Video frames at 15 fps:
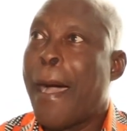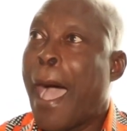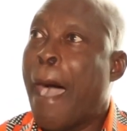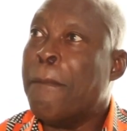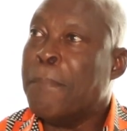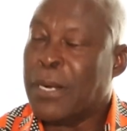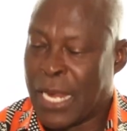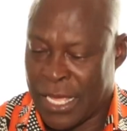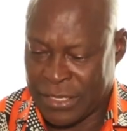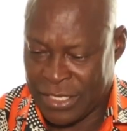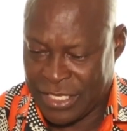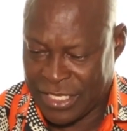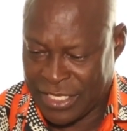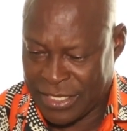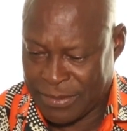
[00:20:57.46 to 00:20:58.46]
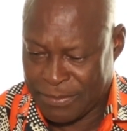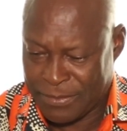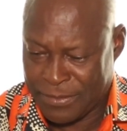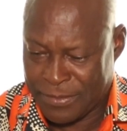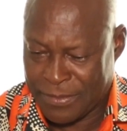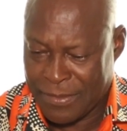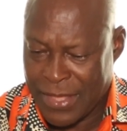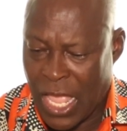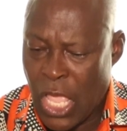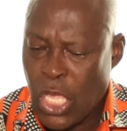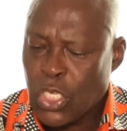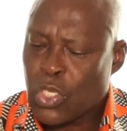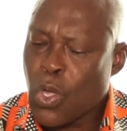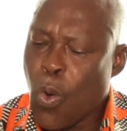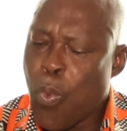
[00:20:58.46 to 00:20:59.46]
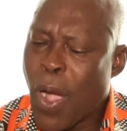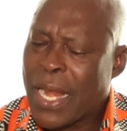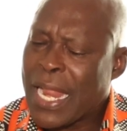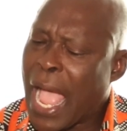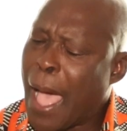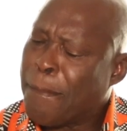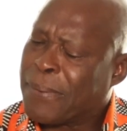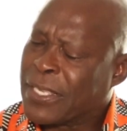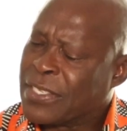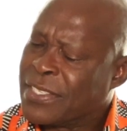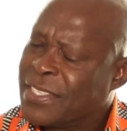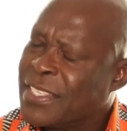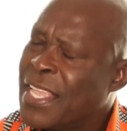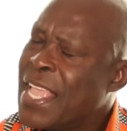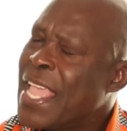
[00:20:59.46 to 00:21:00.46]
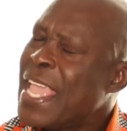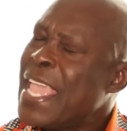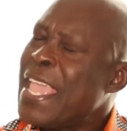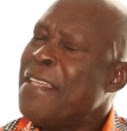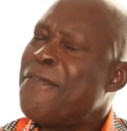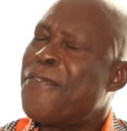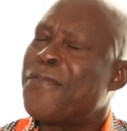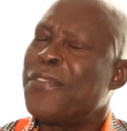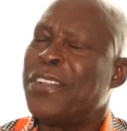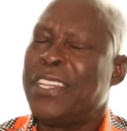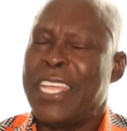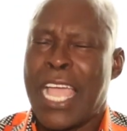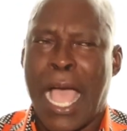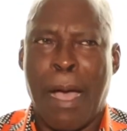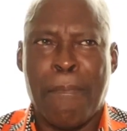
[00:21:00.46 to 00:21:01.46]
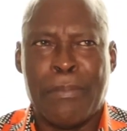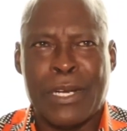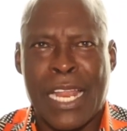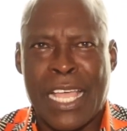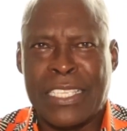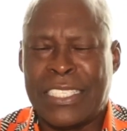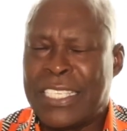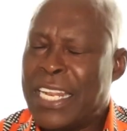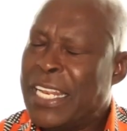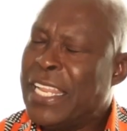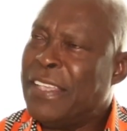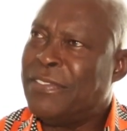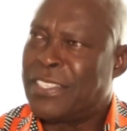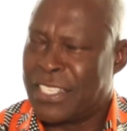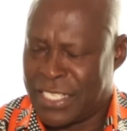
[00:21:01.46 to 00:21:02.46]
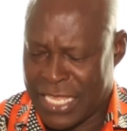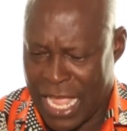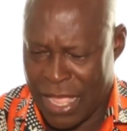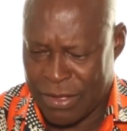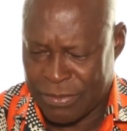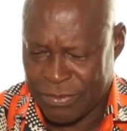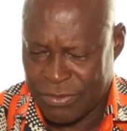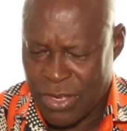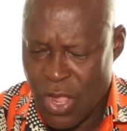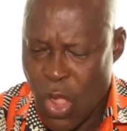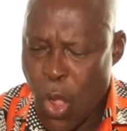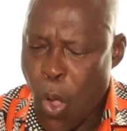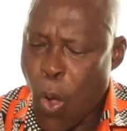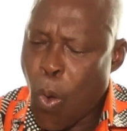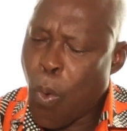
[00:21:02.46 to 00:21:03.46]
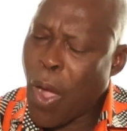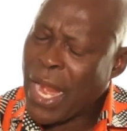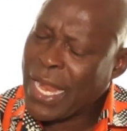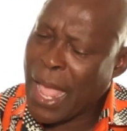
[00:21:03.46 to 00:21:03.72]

ambulance. So what happens if the ambulance leaves town? What